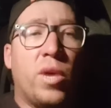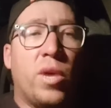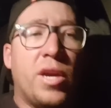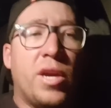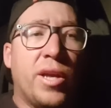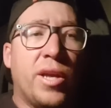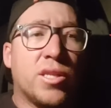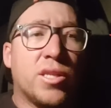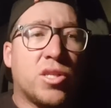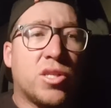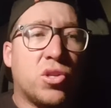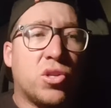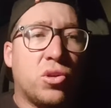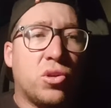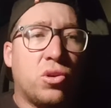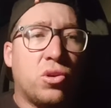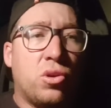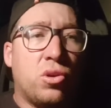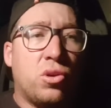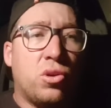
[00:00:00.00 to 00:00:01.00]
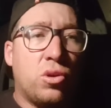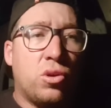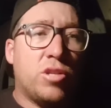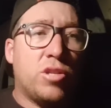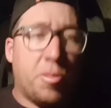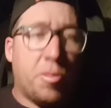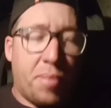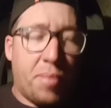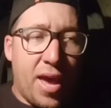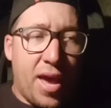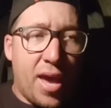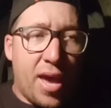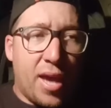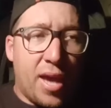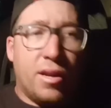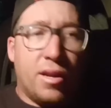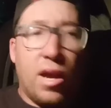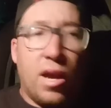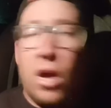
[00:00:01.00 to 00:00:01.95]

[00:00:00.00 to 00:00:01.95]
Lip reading: went to Japan.